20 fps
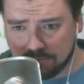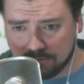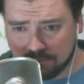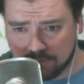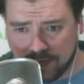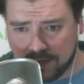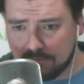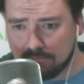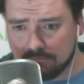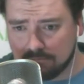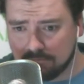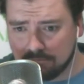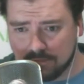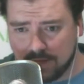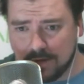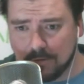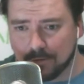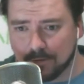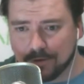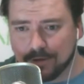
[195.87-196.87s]

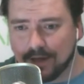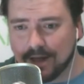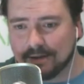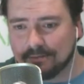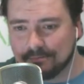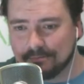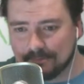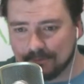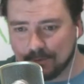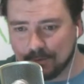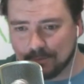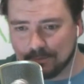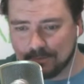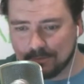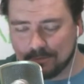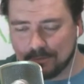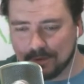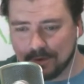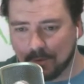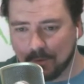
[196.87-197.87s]
They were like, well,
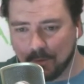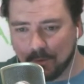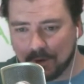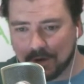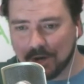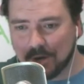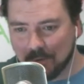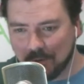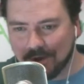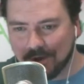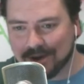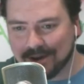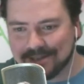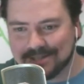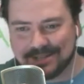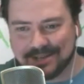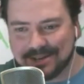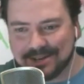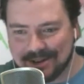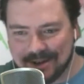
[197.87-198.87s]
what do you want
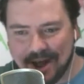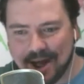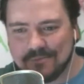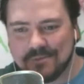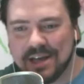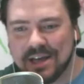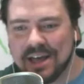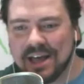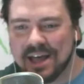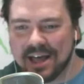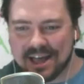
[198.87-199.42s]
us to do?